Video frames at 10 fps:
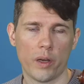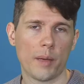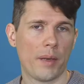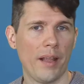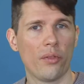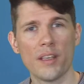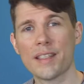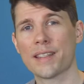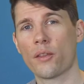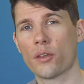I played
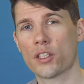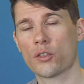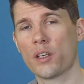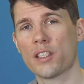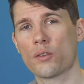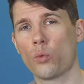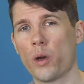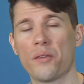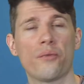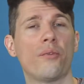this, the strings
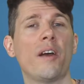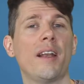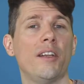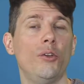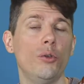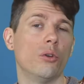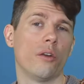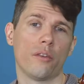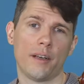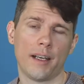were fairly new on
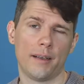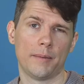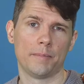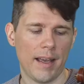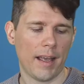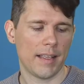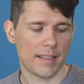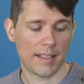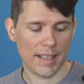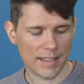the violin. And
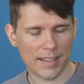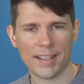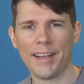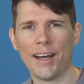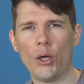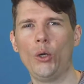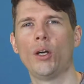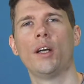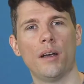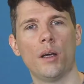let's see now,
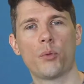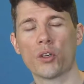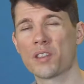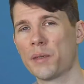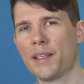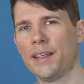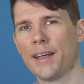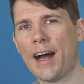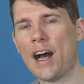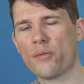approximately
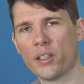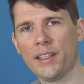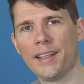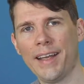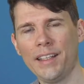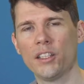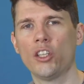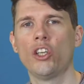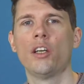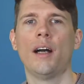half a year
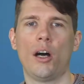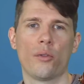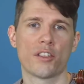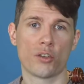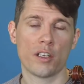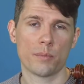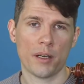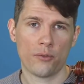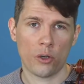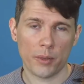later, how the strings
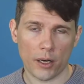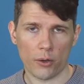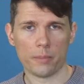perform now.